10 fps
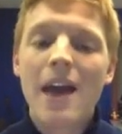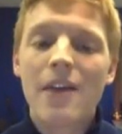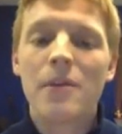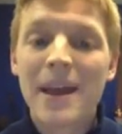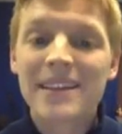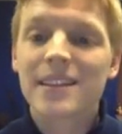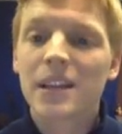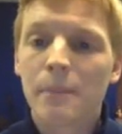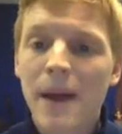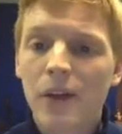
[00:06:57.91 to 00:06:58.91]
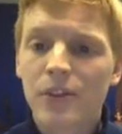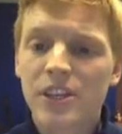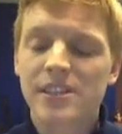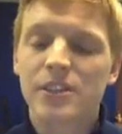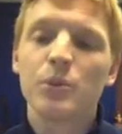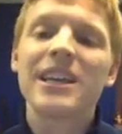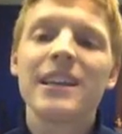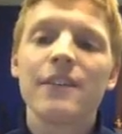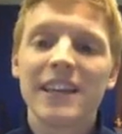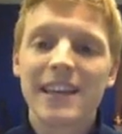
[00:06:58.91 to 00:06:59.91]
And the best thing about this is we
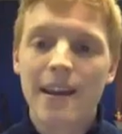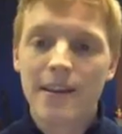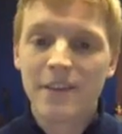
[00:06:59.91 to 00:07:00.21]
can even get